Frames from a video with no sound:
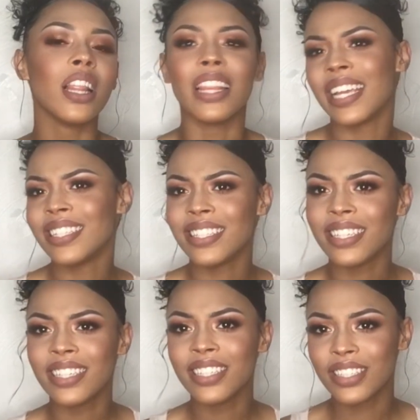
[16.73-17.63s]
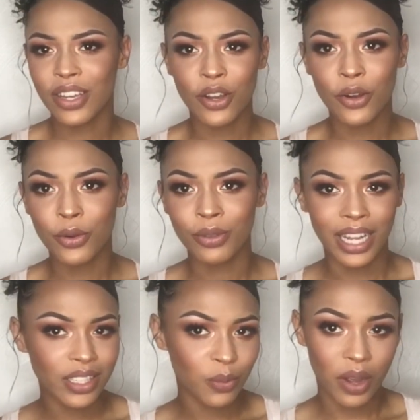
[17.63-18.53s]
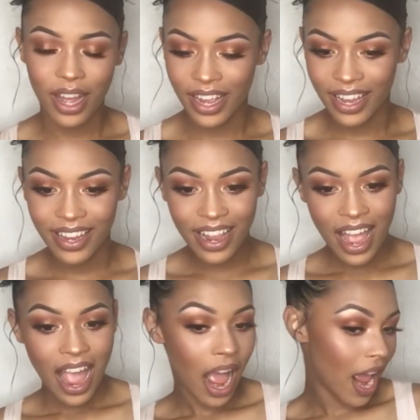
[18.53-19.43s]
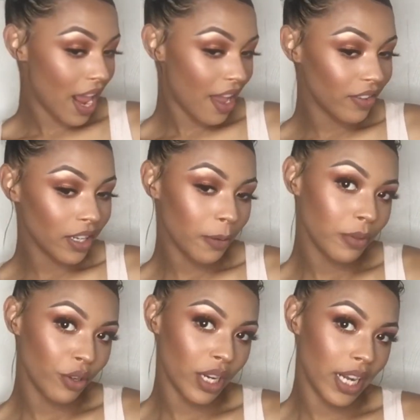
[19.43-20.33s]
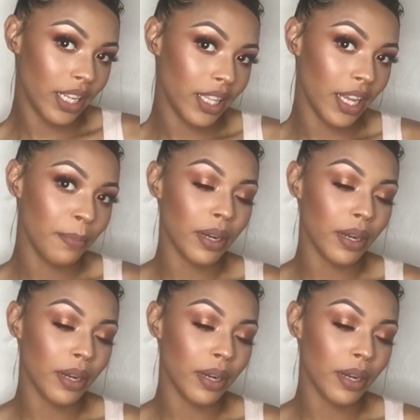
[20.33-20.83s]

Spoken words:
lazy, so that's why I haven't uploaded anything.